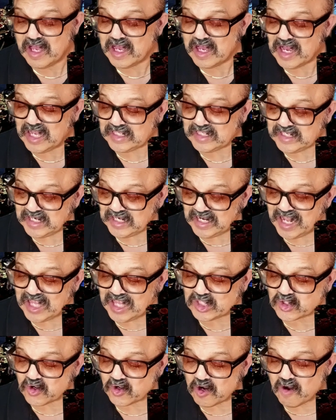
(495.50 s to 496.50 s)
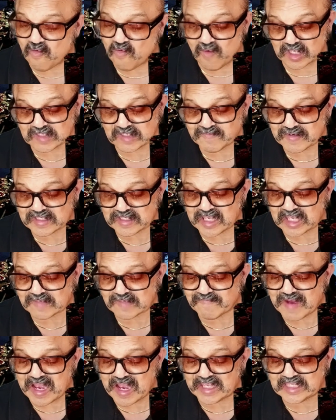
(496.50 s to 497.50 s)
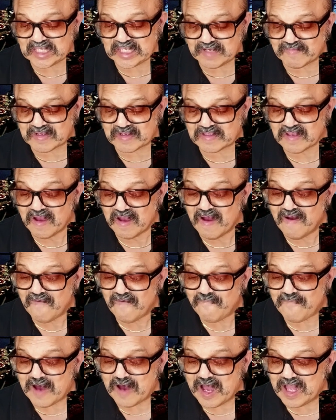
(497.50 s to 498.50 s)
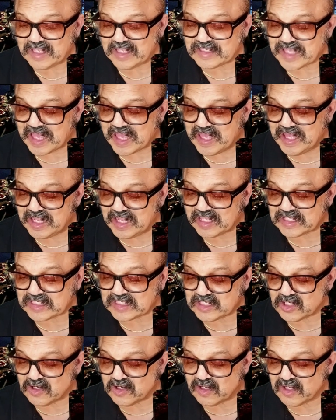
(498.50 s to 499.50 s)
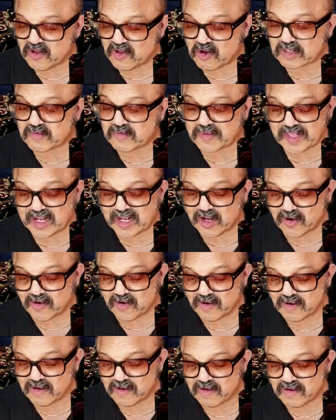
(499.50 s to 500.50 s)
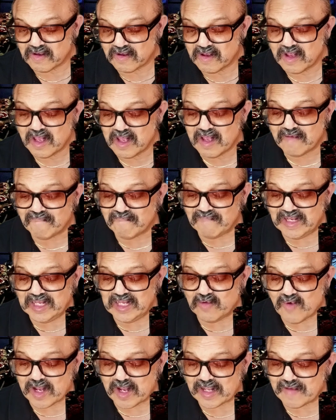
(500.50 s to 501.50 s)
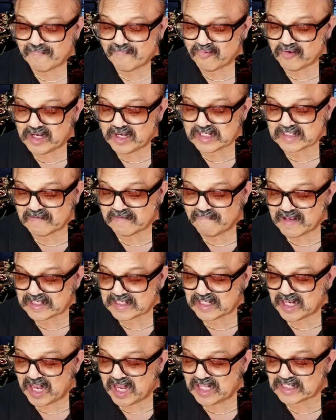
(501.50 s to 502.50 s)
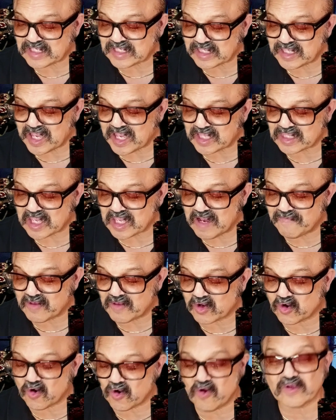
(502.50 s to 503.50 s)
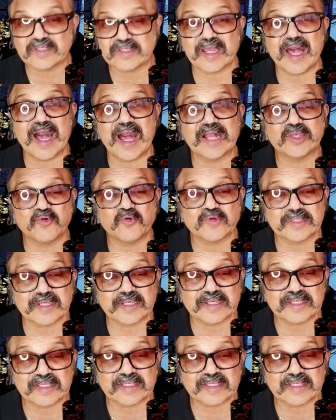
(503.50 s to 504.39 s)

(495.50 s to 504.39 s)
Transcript: A teenage girl once possessed by a demon finds that it still lurks within her. Meanwhile, a priest investigates the death of the girl's exorcist.